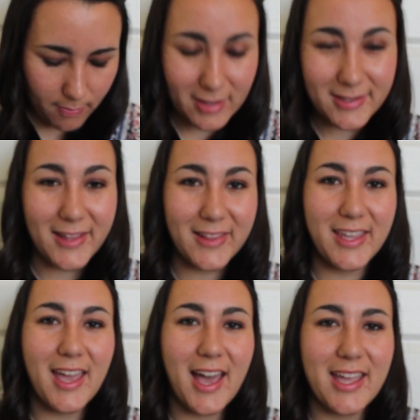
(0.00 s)

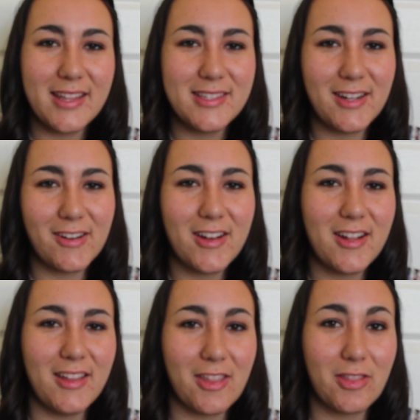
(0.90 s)
Basically, I had stared at
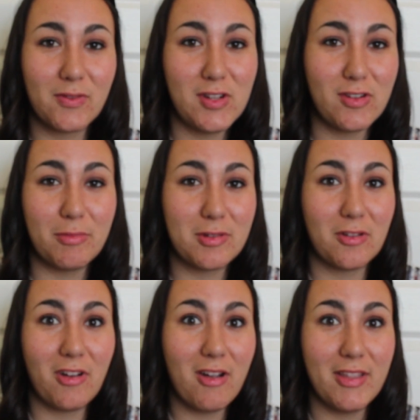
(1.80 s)
it like 3 trips in
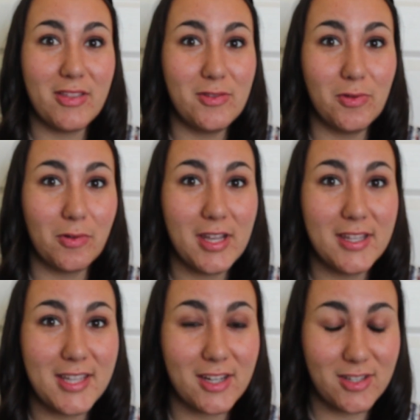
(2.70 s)
a row at the jewelry
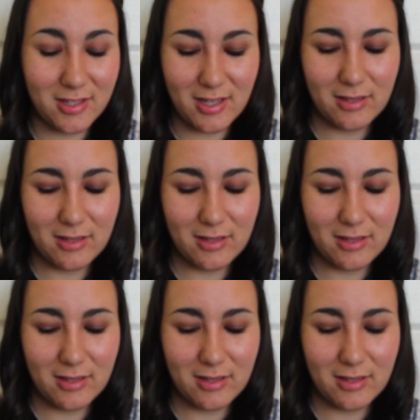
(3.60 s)
section.